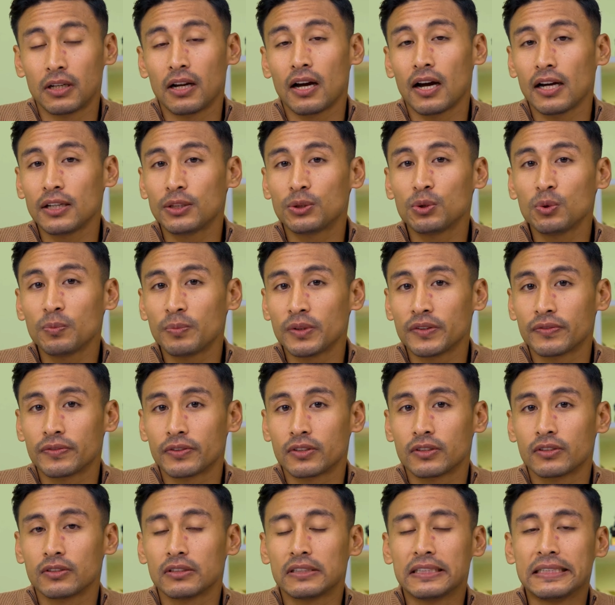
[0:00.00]
But I do
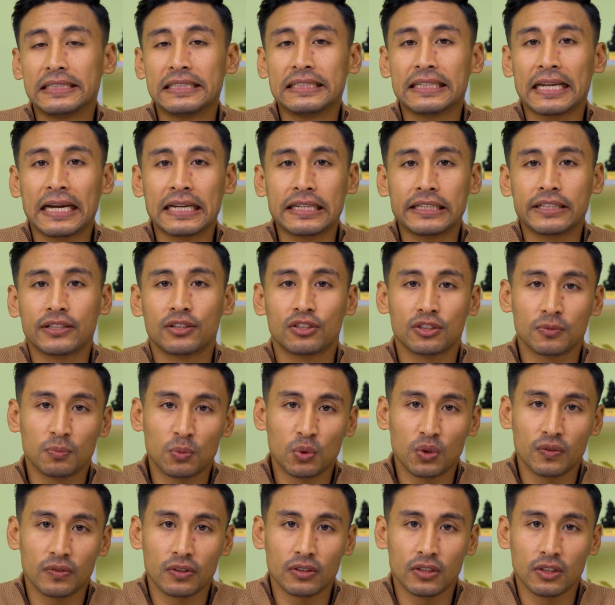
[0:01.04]
prefer the
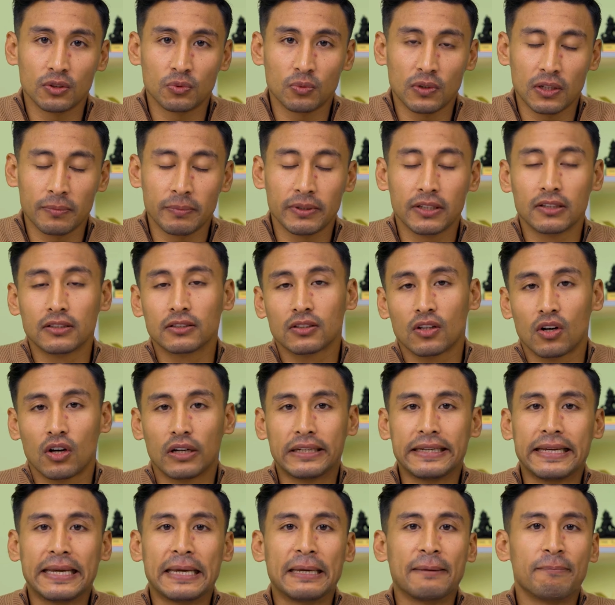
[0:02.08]
90Hz mode for this one because
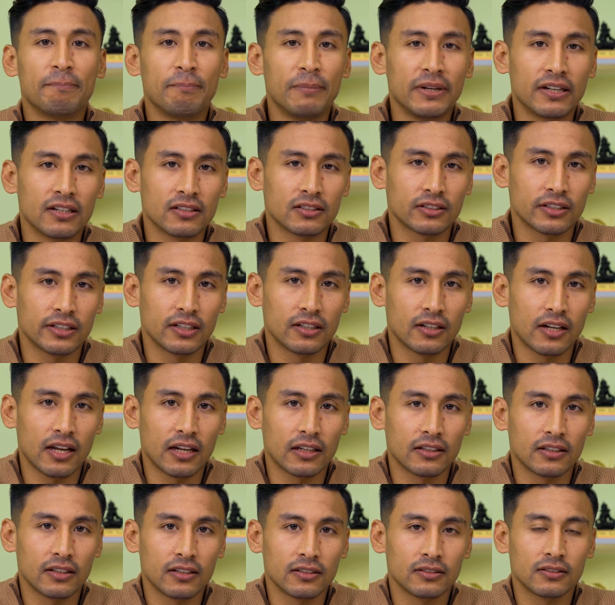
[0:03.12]
on a bigger screen
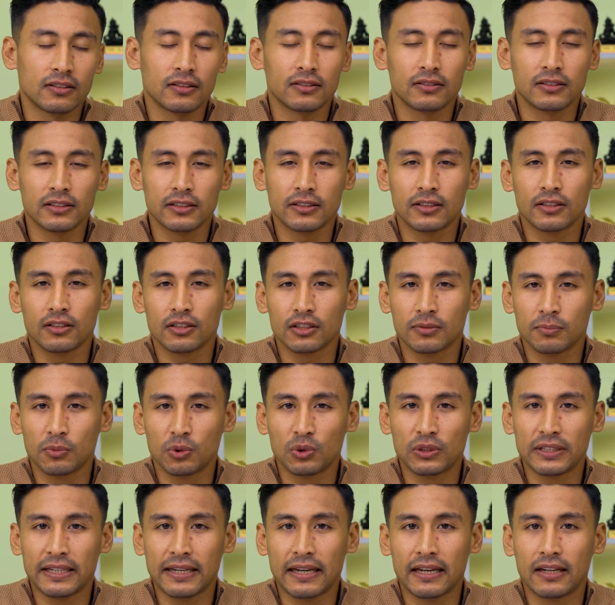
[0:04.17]
like this, the 60Hz
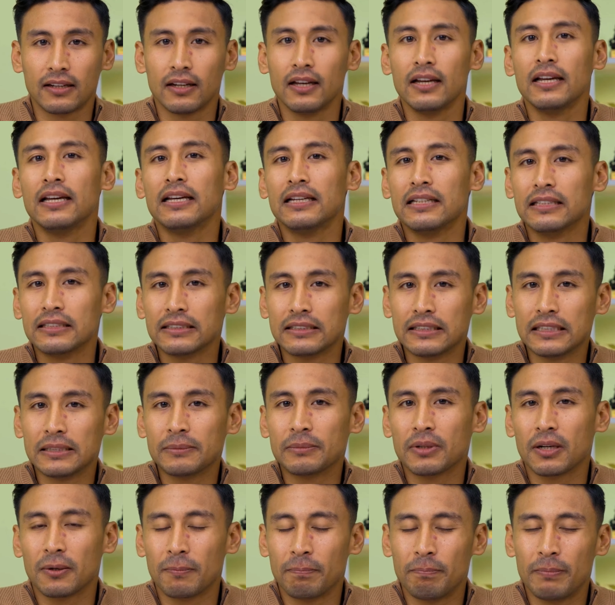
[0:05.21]
mode can
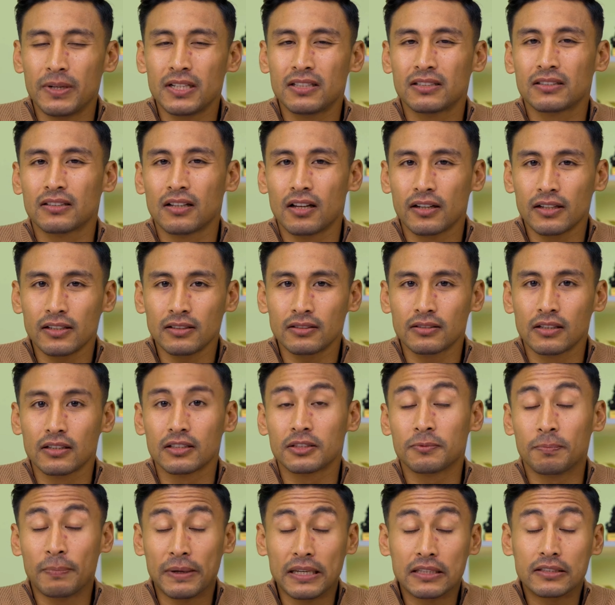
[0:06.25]
seem a bit sluggish,
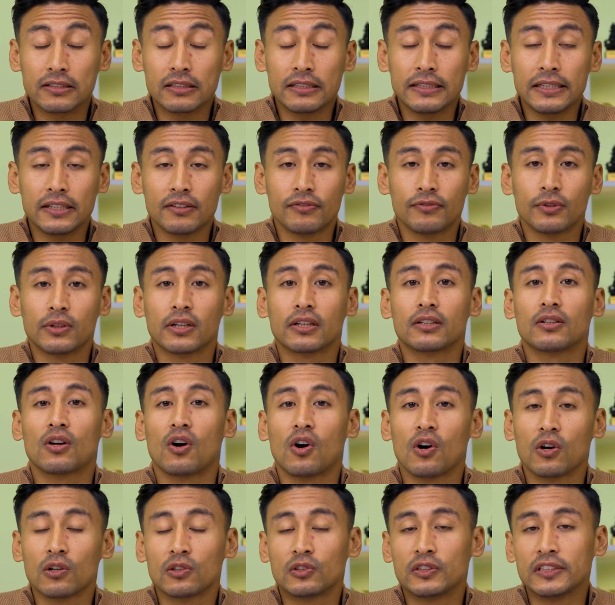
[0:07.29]
especially if you are
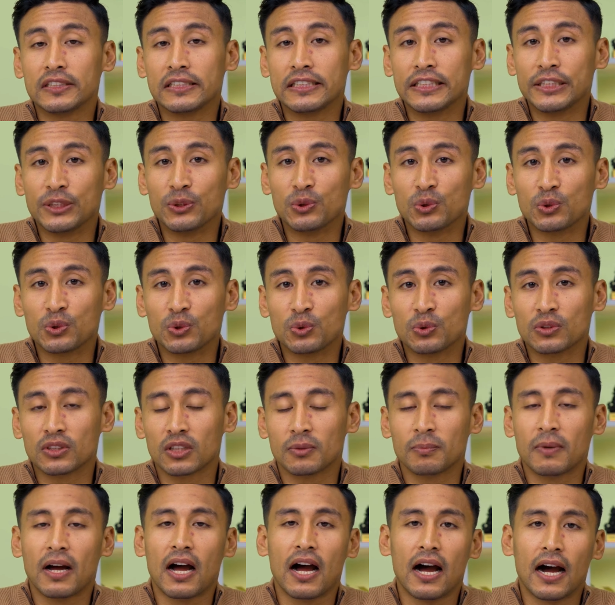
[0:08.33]
already used to
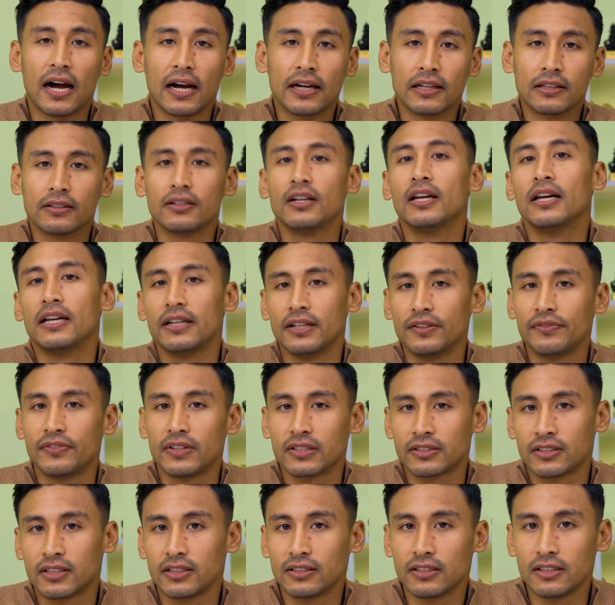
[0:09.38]
some higher
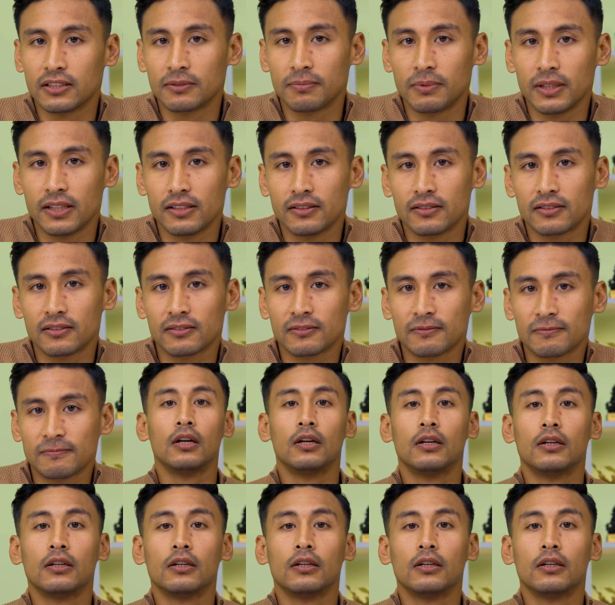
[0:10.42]
refresh rate displays.